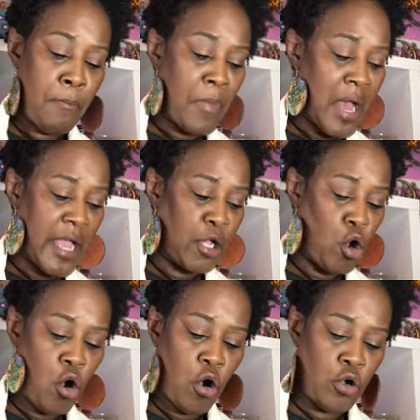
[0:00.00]
my
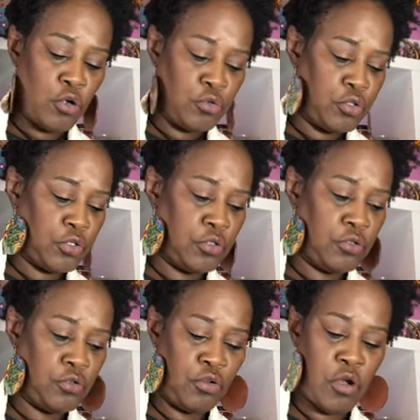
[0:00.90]
cards,
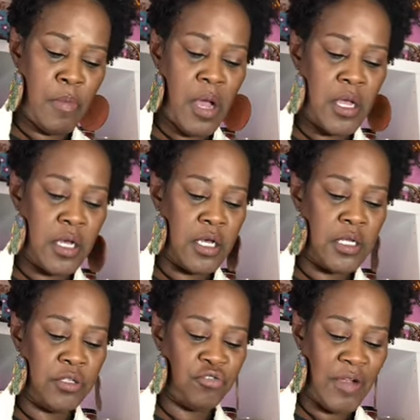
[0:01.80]
you know, my
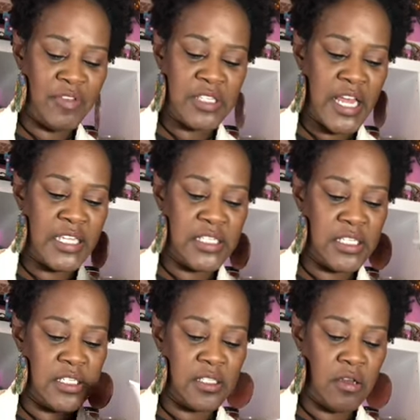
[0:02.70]
driver's
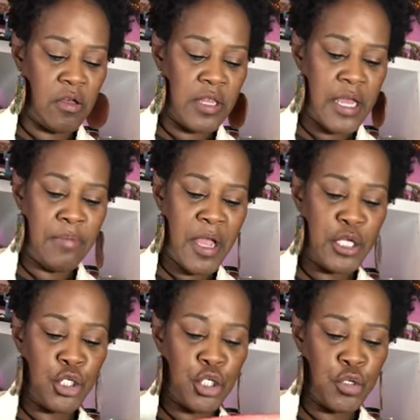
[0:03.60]
license and all that, my
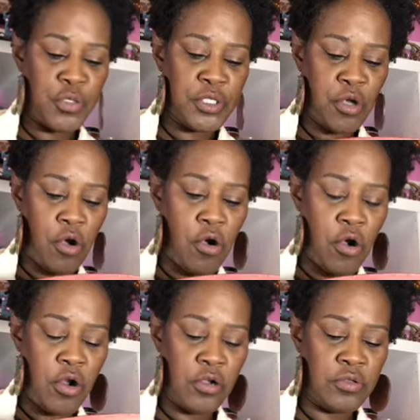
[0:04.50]
insurance
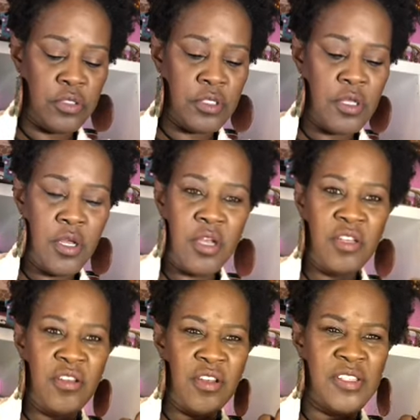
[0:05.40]
cards,
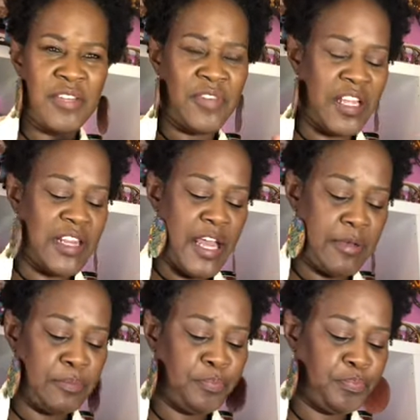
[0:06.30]
you know, stuff like that.